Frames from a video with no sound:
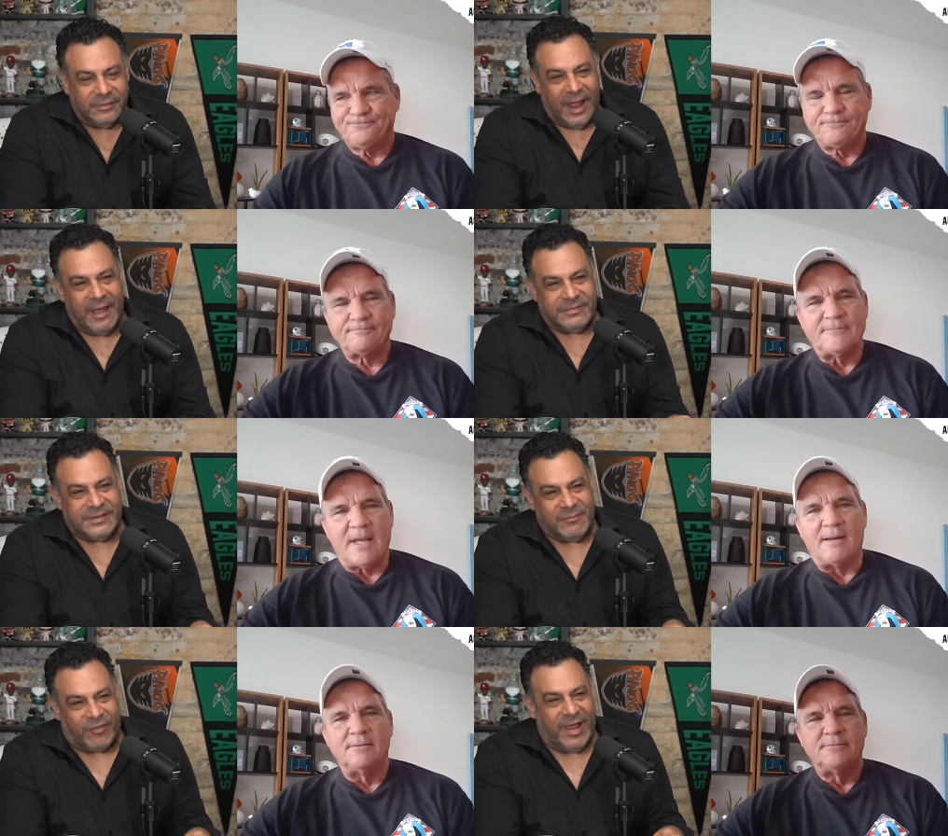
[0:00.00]
Speaker 1: that's
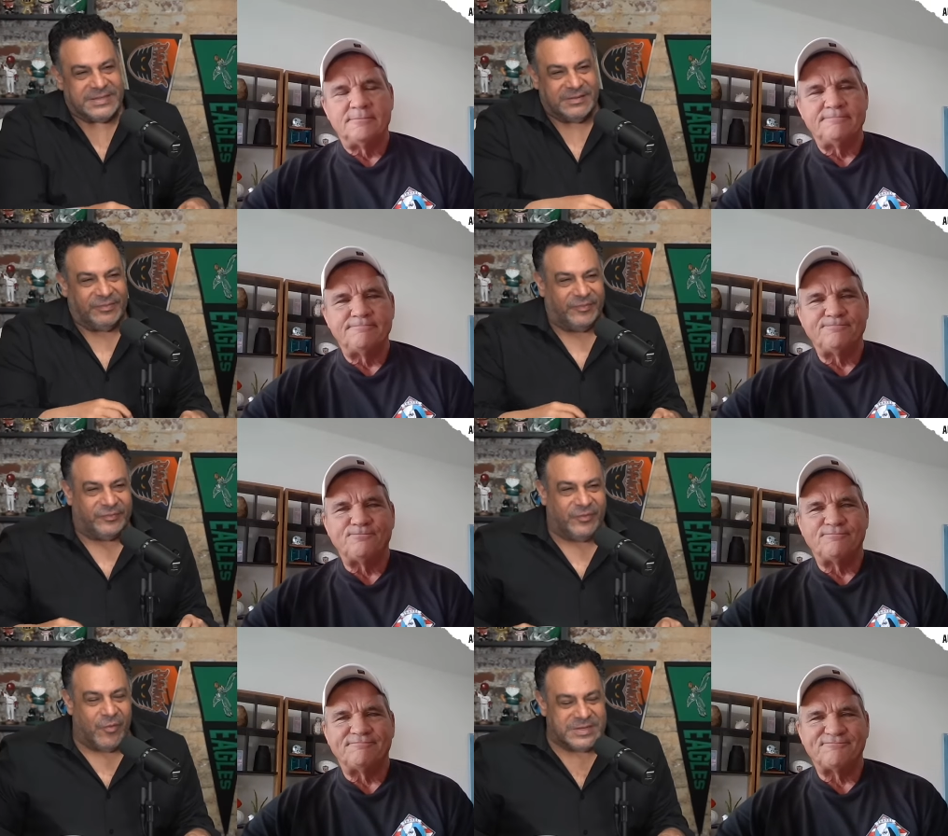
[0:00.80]
yeah. impressive.
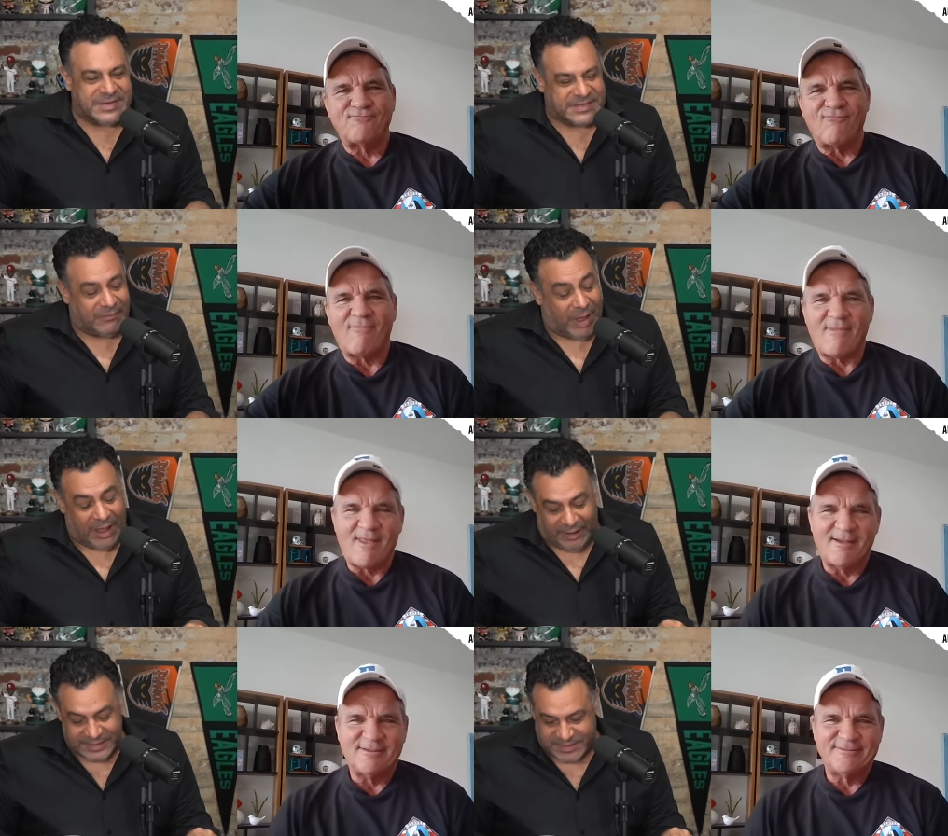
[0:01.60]
Four sixty.
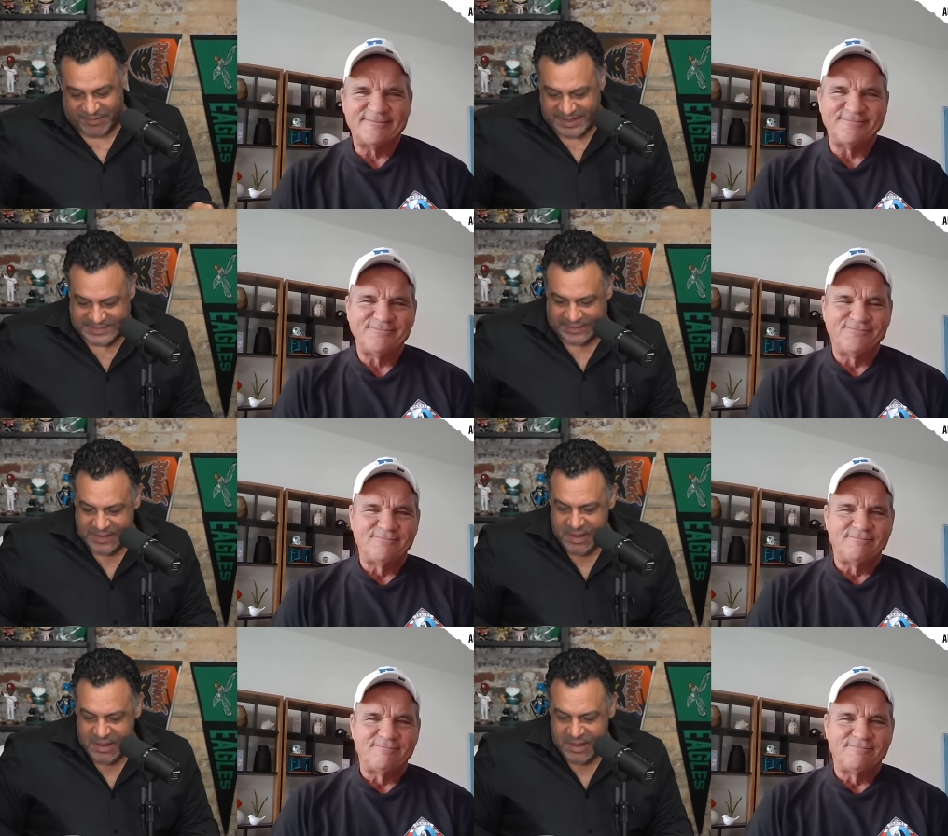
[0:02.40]
Wow, that's crazy.